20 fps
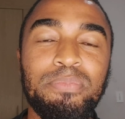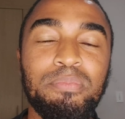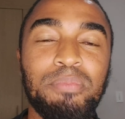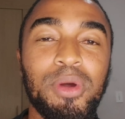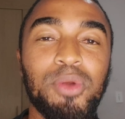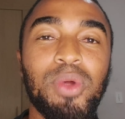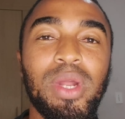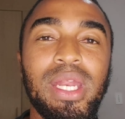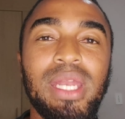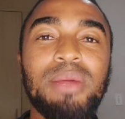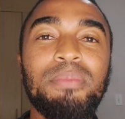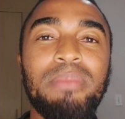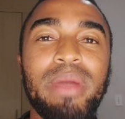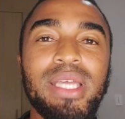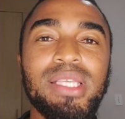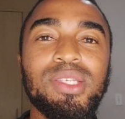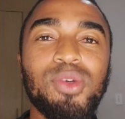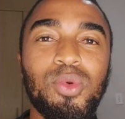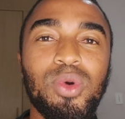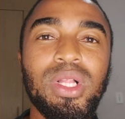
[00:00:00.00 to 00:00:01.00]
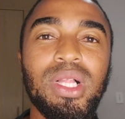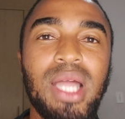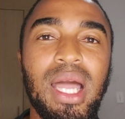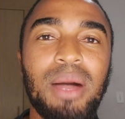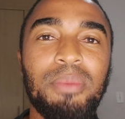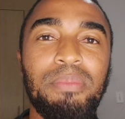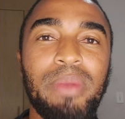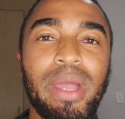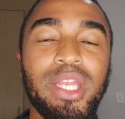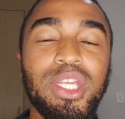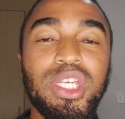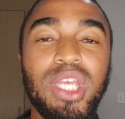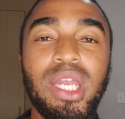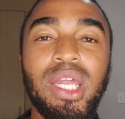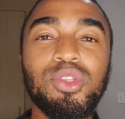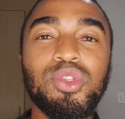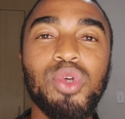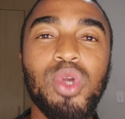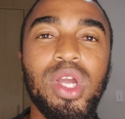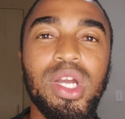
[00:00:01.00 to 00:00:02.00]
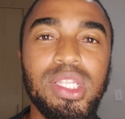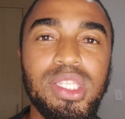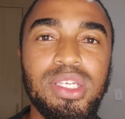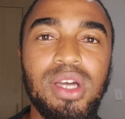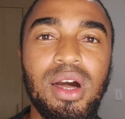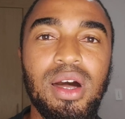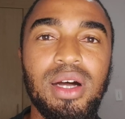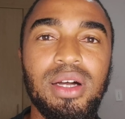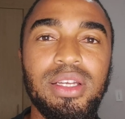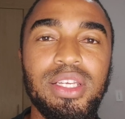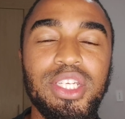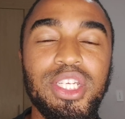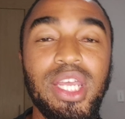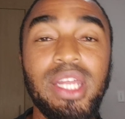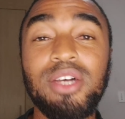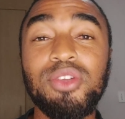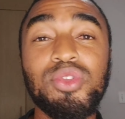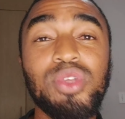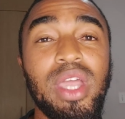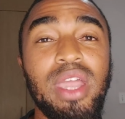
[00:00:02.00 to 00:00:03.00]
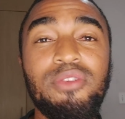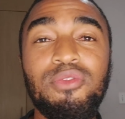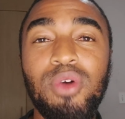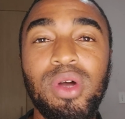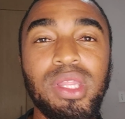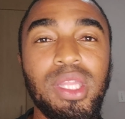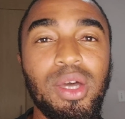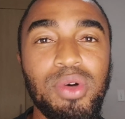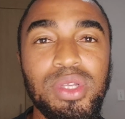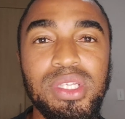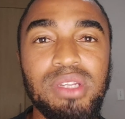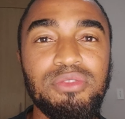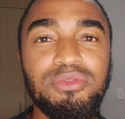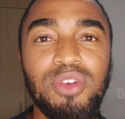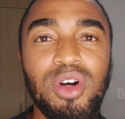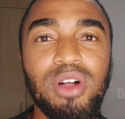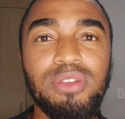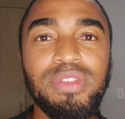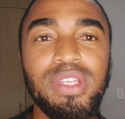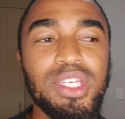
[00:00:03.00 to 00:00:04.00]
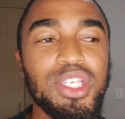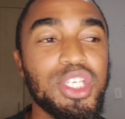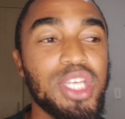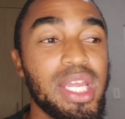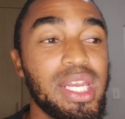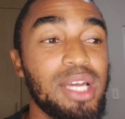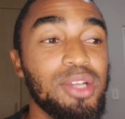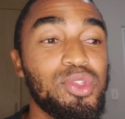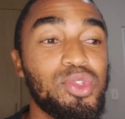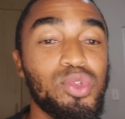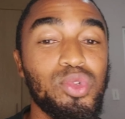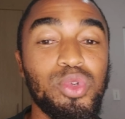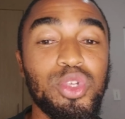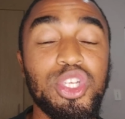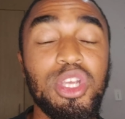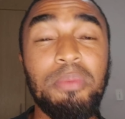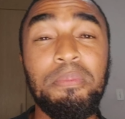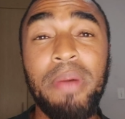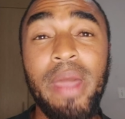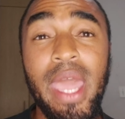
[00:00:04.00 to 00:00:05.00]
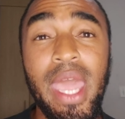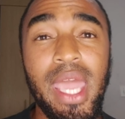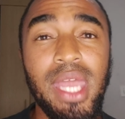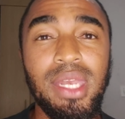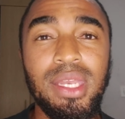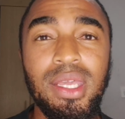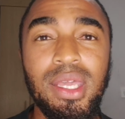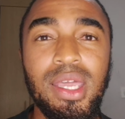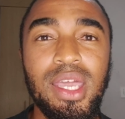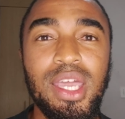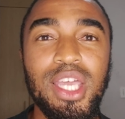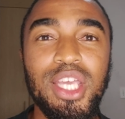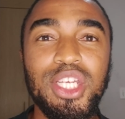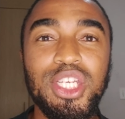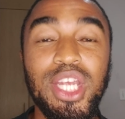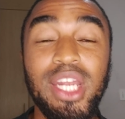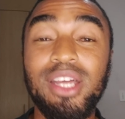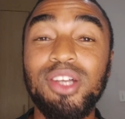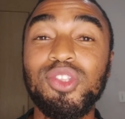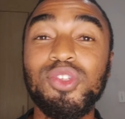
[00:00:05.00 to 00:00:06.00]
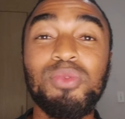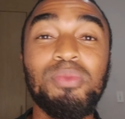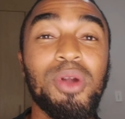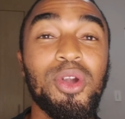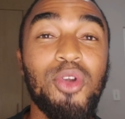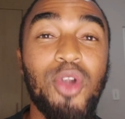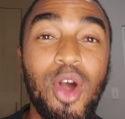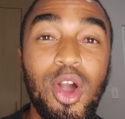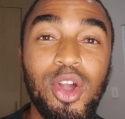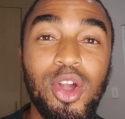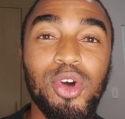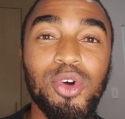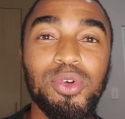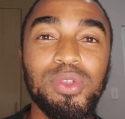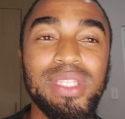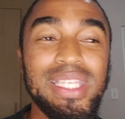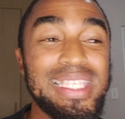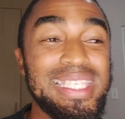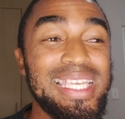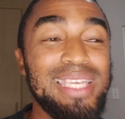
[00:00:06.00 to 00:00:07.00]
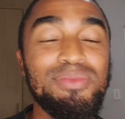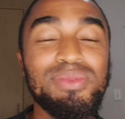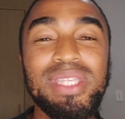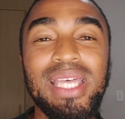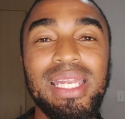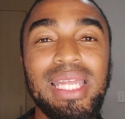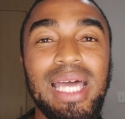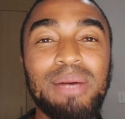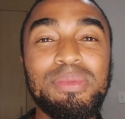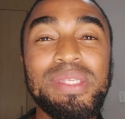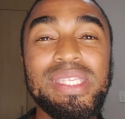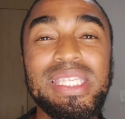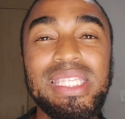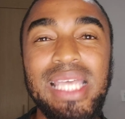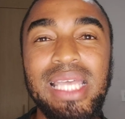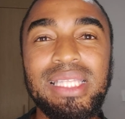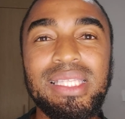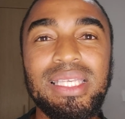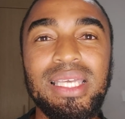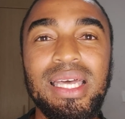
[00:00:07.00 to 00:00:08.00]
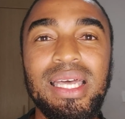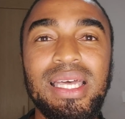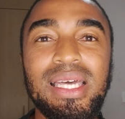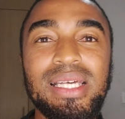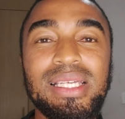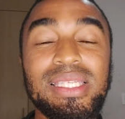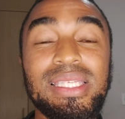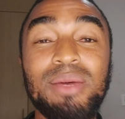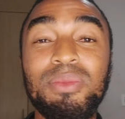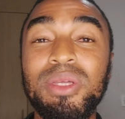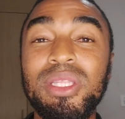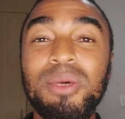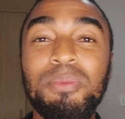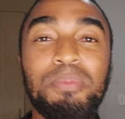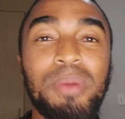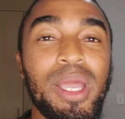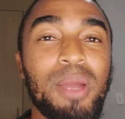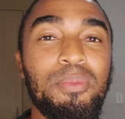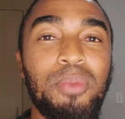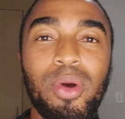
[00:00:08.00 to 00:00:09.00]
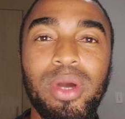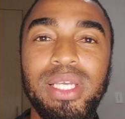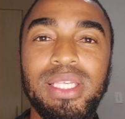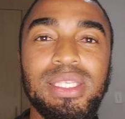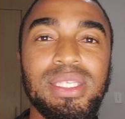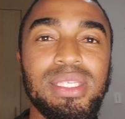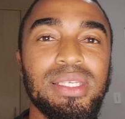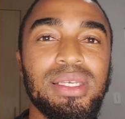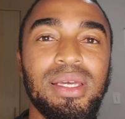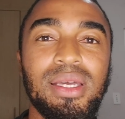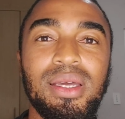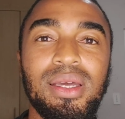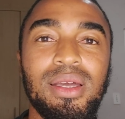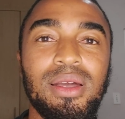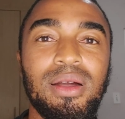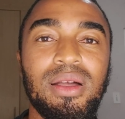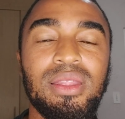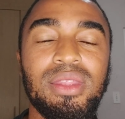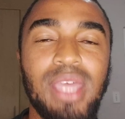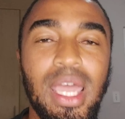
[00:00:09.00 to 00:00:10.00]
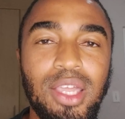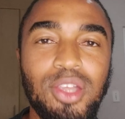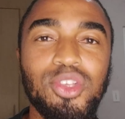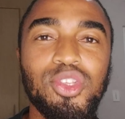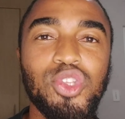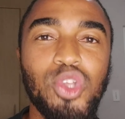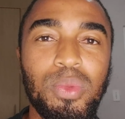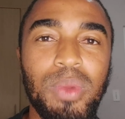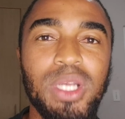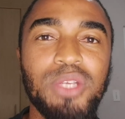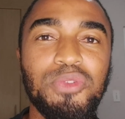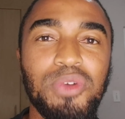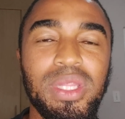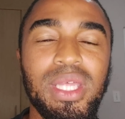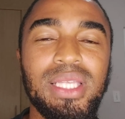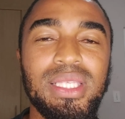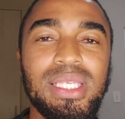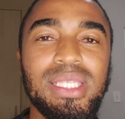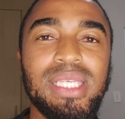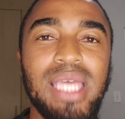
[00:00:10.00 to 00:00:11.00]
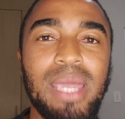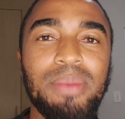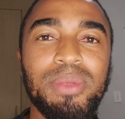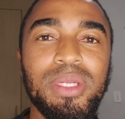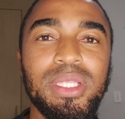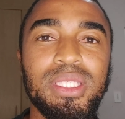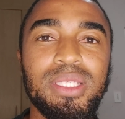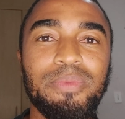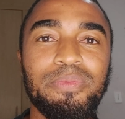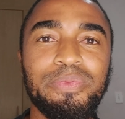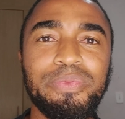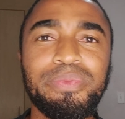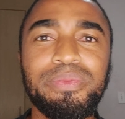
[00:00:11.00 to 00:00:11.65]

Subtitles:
But what an amazing World Cup, man. Shout out to Qatar. Shout out to everyone that was involved. Shout out to Japan. Shout out to Morocco. The teams that upset some of the big boys. Thank you so much for the entertainment.